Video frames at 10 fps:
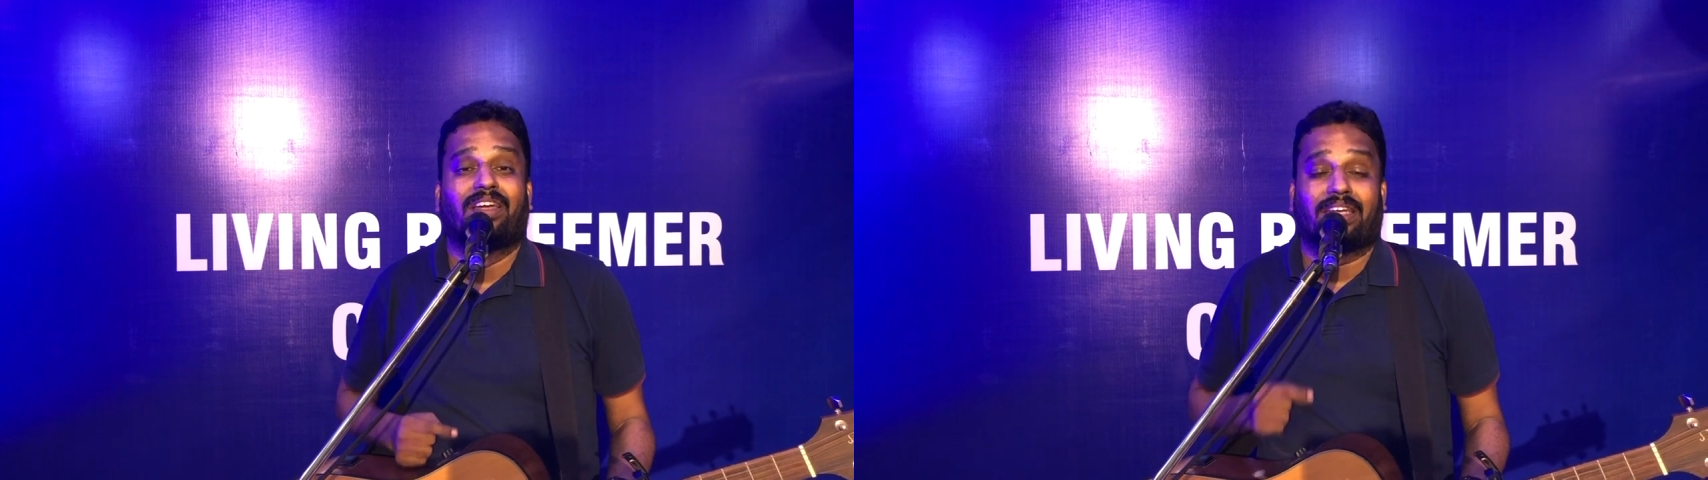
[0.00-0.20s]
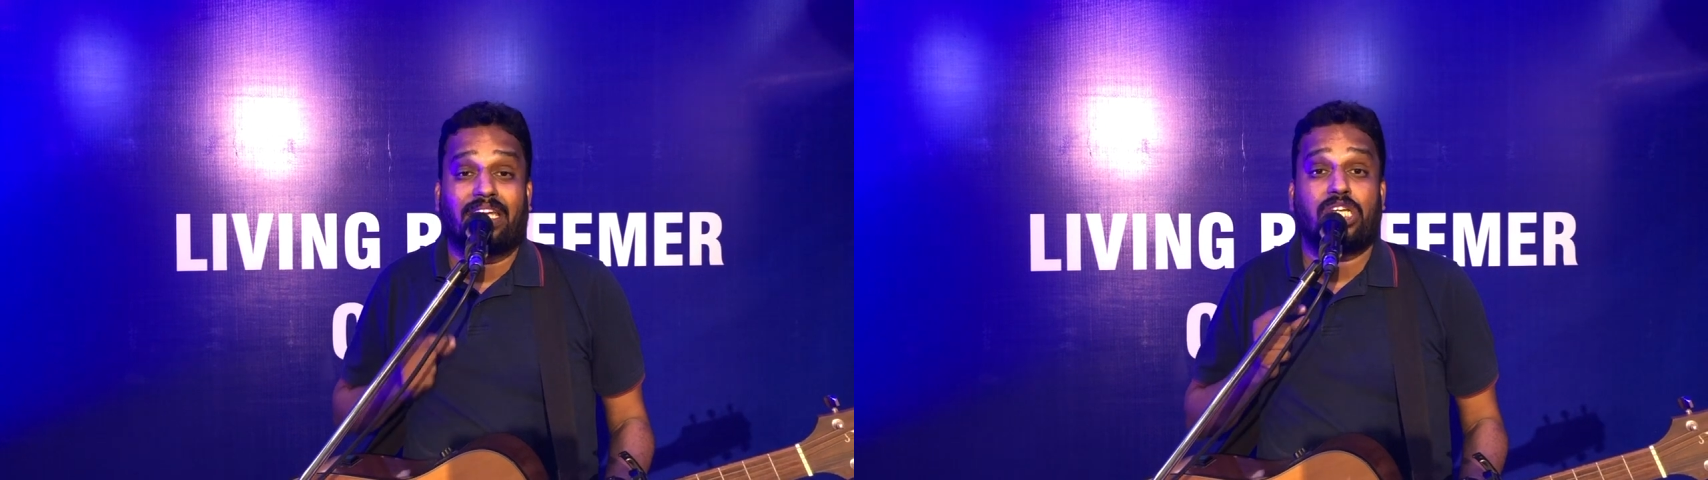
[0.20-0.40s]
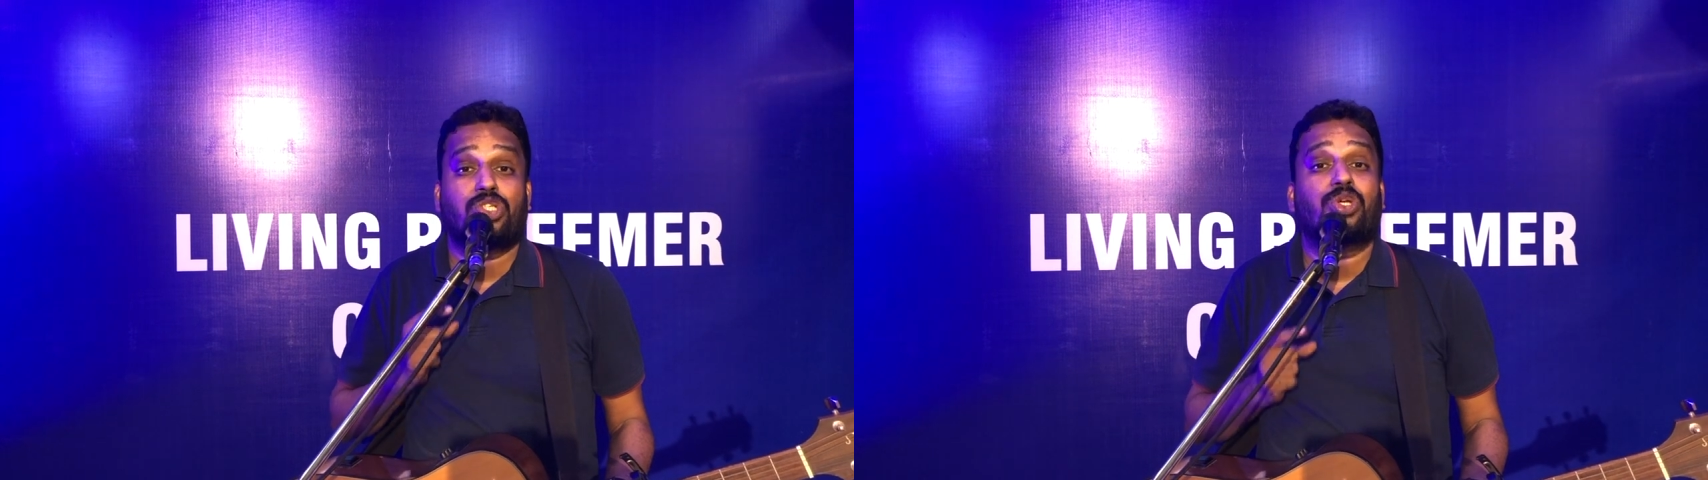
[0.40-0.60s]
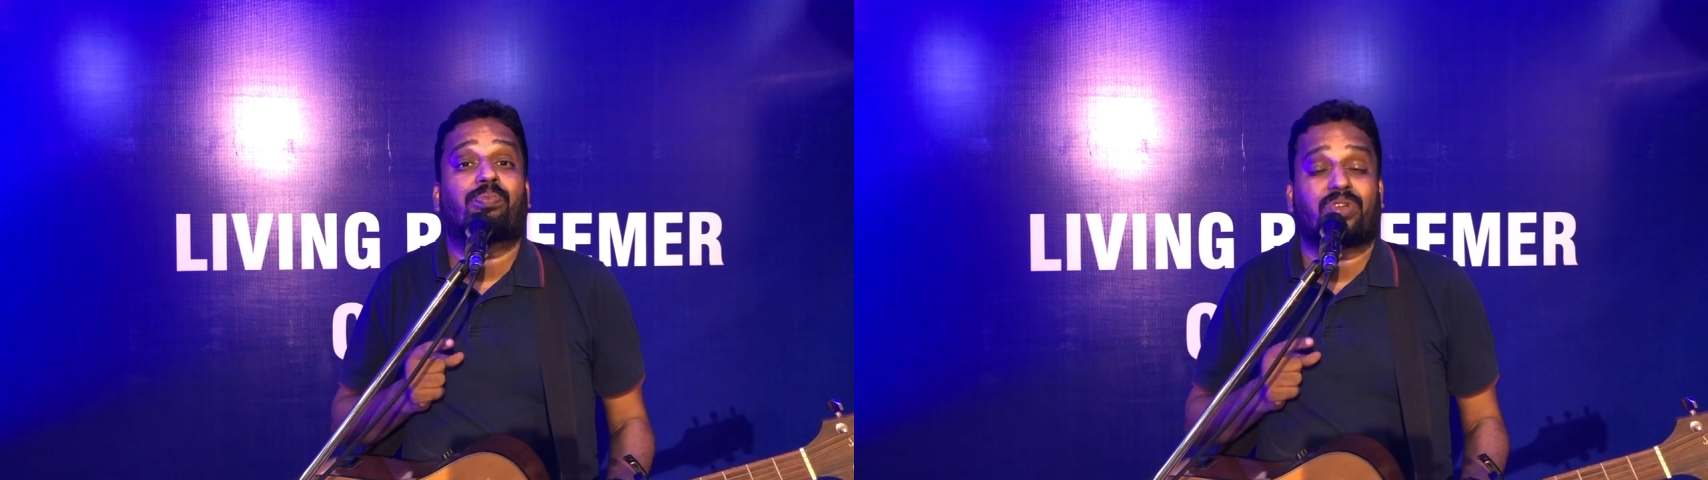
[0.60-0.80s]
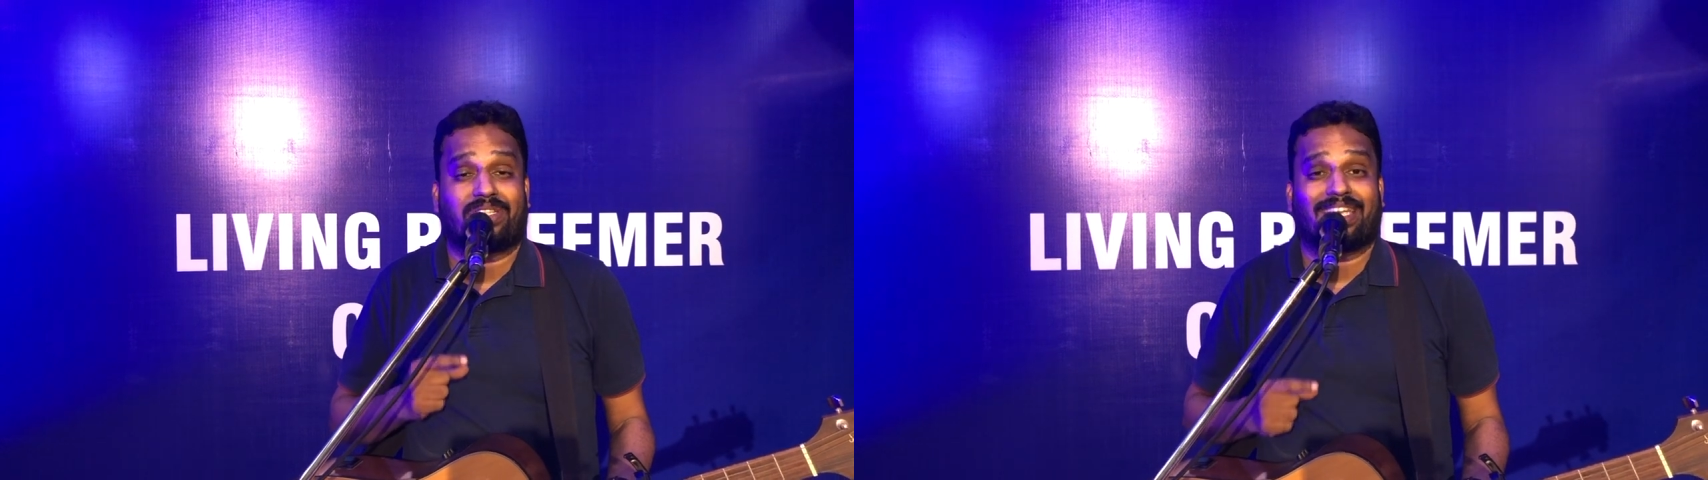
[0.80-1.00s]
He is your
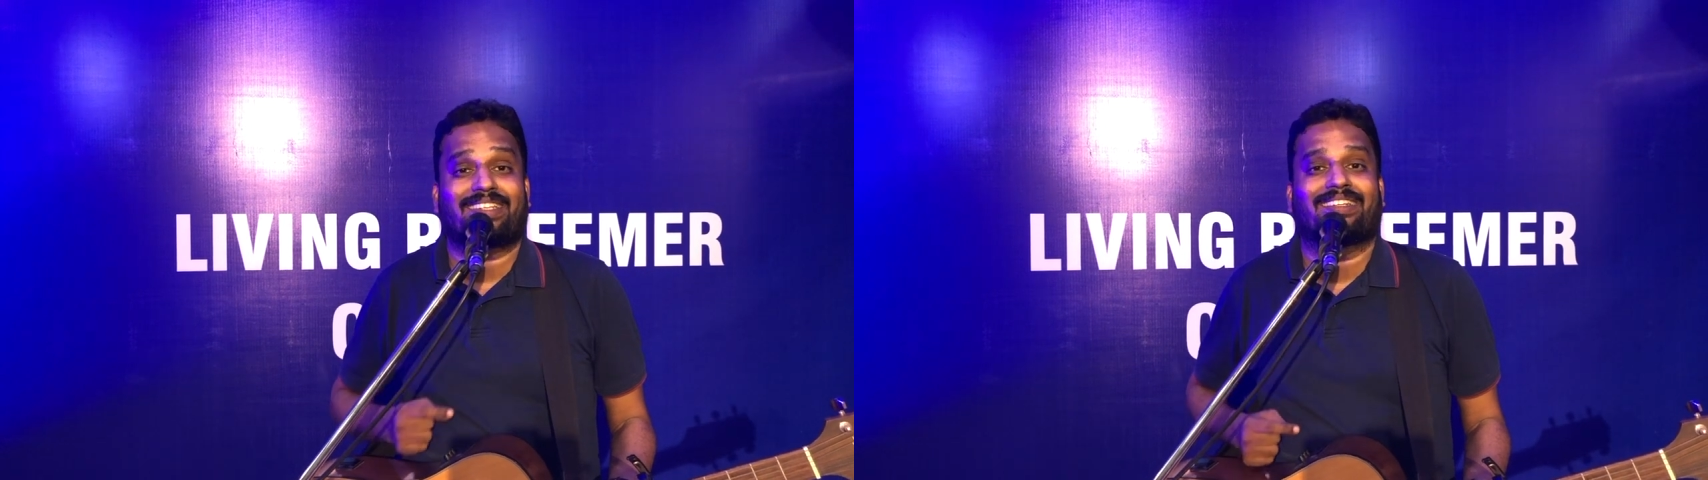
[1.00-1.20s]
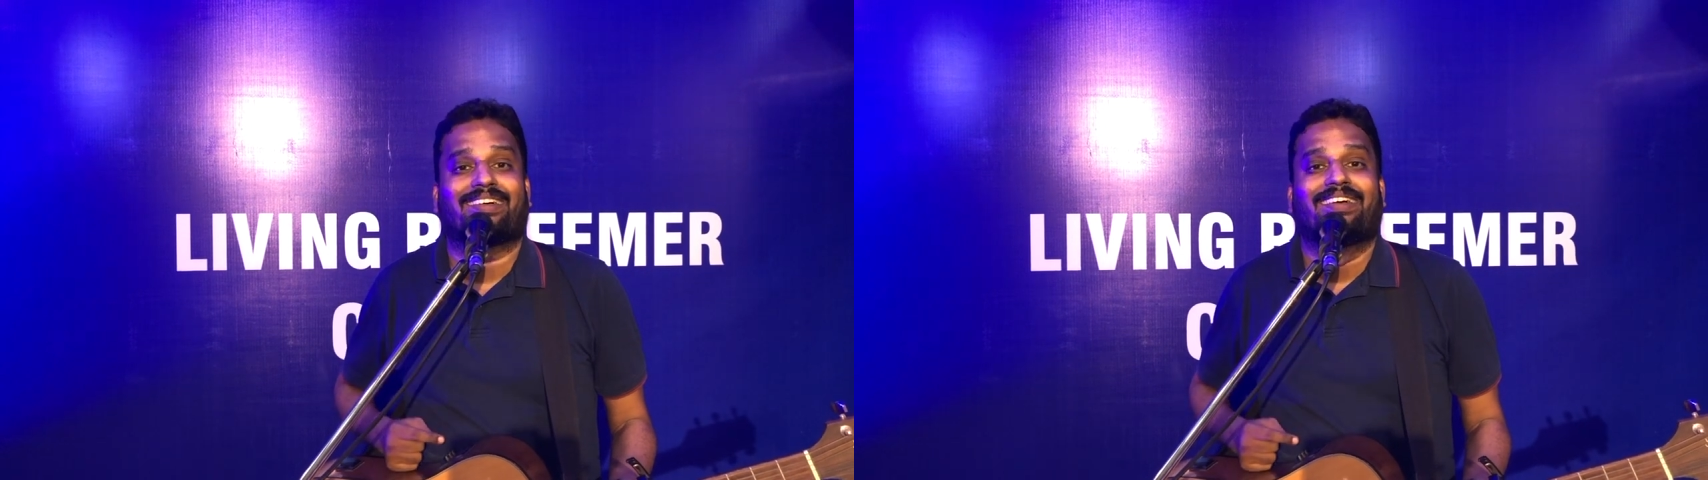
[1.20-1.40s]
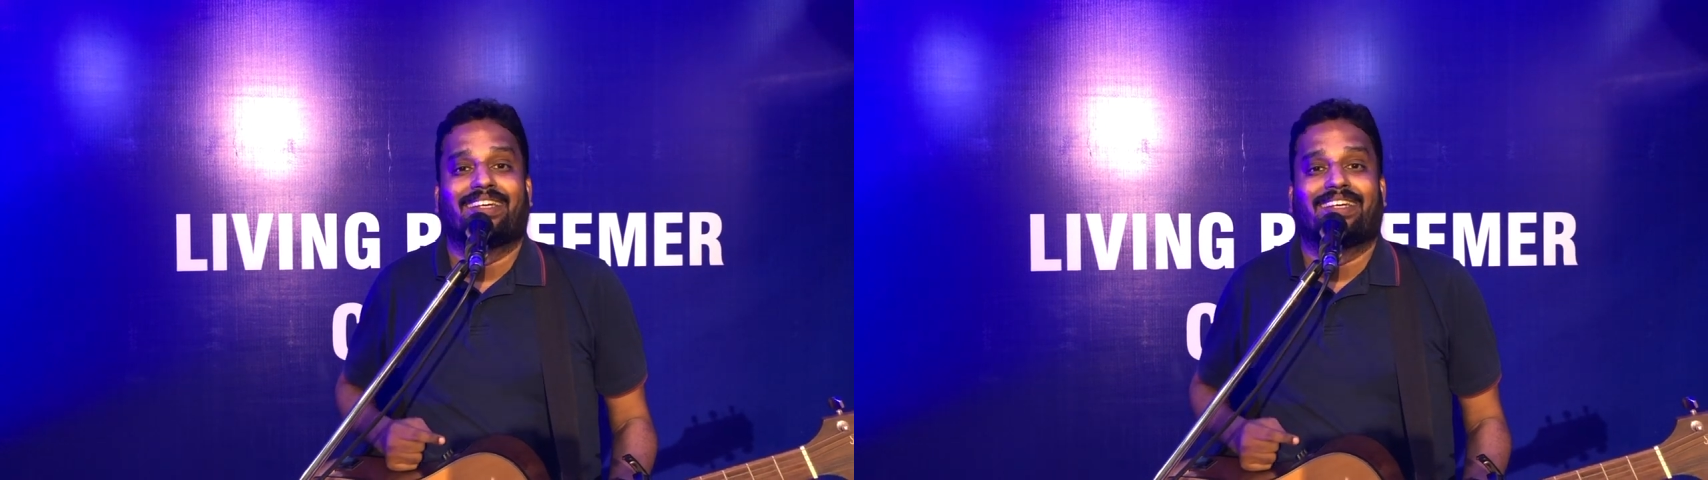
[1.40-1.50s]
protector.